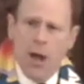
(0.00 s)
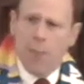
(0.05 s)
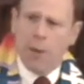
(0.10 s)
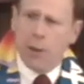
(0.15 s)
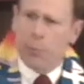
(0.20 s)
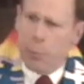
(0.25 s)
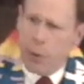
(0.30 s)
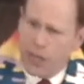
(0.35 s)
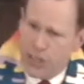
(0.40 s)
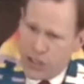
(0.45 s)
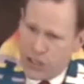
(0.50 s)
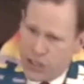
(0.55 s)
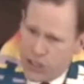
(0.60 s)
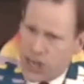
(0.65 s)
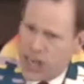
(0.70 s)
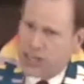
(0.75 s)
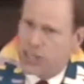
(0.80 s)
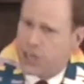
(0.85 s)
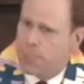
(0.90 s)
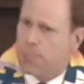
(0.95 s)
But when
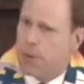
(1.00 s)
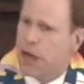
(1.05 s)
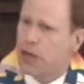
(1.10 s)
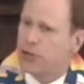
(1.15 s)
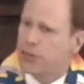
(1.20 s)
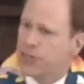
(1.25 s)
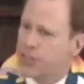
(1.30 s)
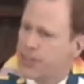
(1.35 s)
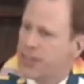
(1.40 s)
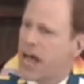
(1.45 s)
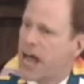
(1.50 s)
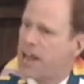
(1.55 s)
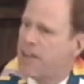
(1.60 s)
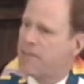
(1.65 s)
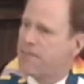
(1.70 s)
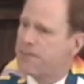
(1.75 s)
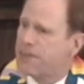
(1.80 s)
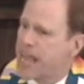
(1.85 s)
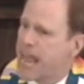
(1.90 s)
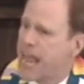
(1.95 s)
Jezebel's
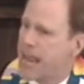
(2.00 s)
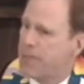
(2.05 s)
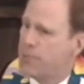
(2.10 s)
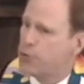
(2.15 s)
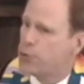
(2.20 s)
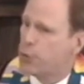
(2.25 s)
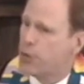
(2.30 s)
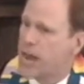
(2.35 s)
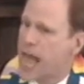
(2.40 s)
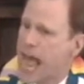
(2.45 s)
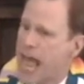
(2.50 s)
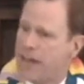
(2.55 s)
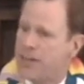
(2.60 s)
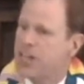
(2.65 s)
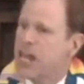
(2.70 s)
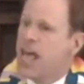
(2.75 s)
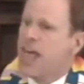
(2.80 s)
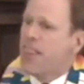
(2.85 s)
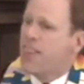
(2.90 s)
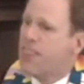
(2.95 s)
life came to an
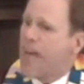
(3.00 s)
end,